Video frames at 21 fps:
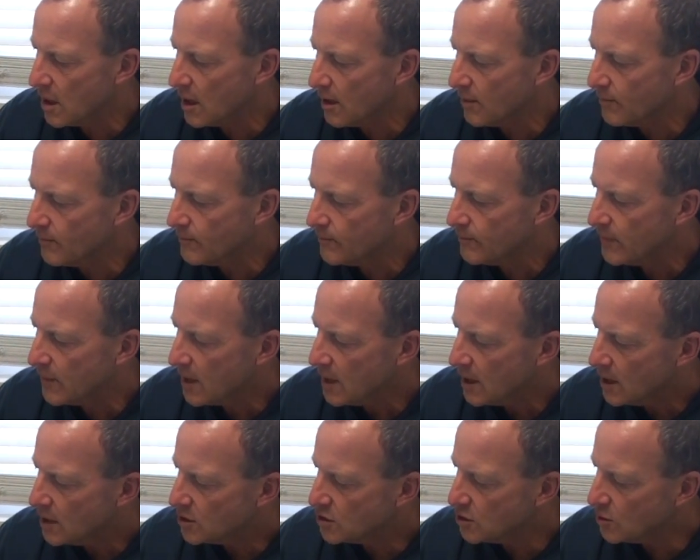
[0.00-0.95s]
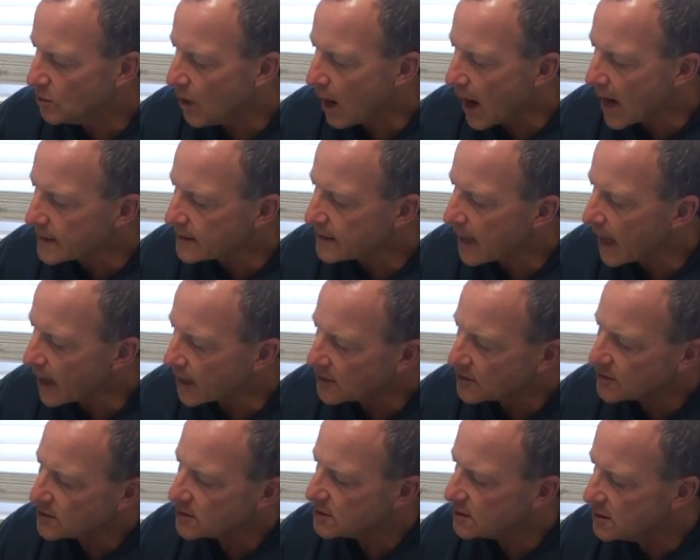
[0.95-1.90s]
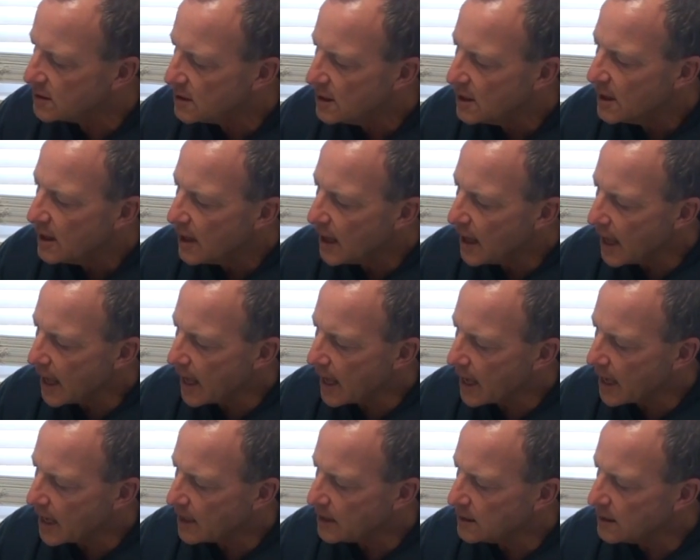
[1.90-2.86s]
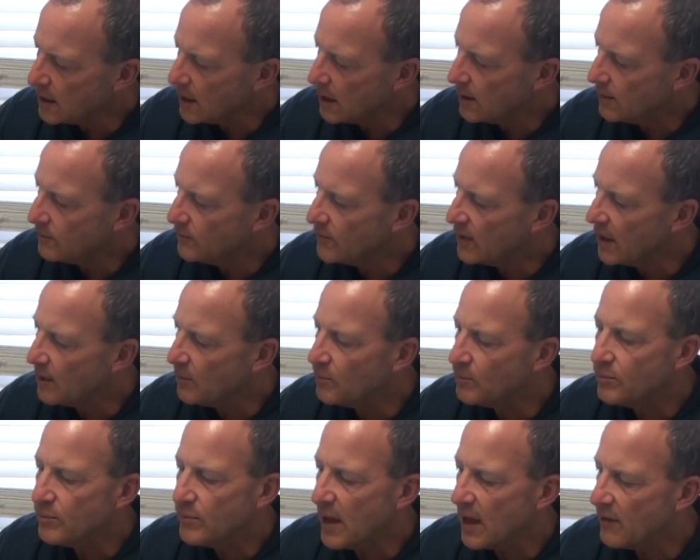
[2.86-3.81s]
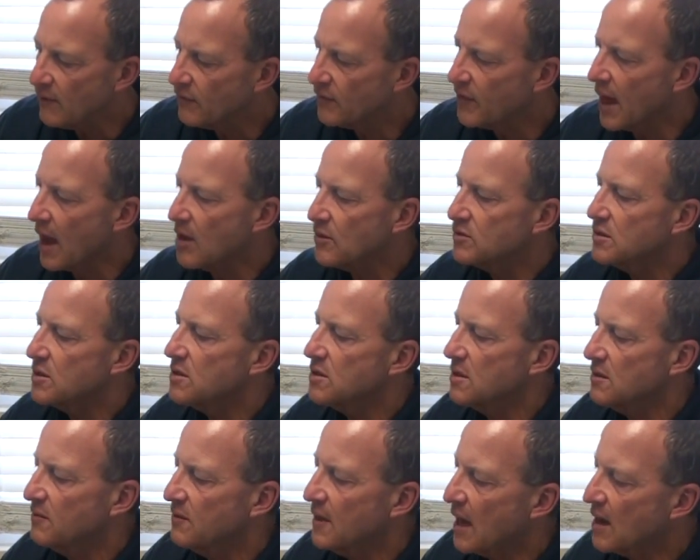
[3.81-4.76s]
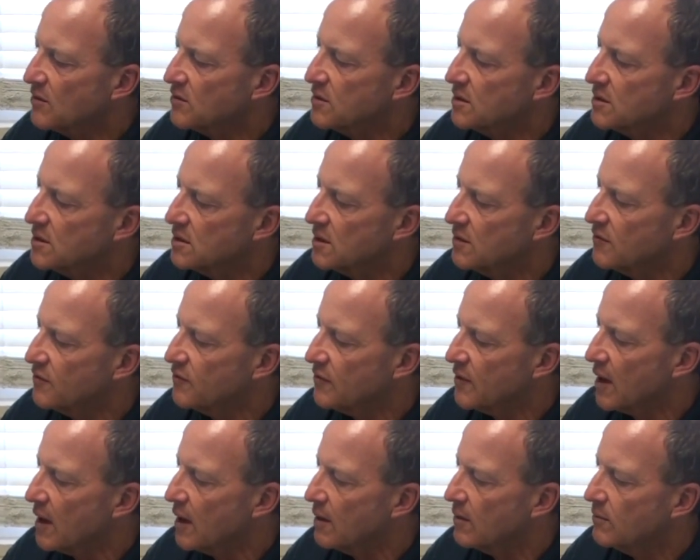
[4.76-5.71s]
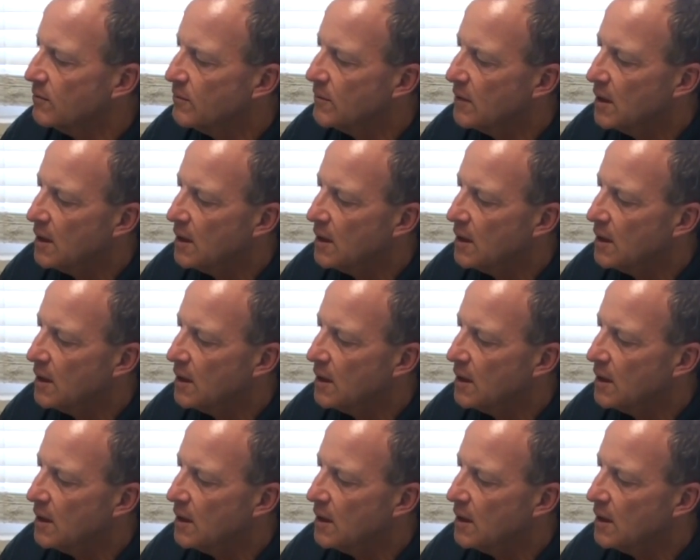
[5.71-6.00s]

uh, to IDEXX and uh, they have thousands and thousands of uh,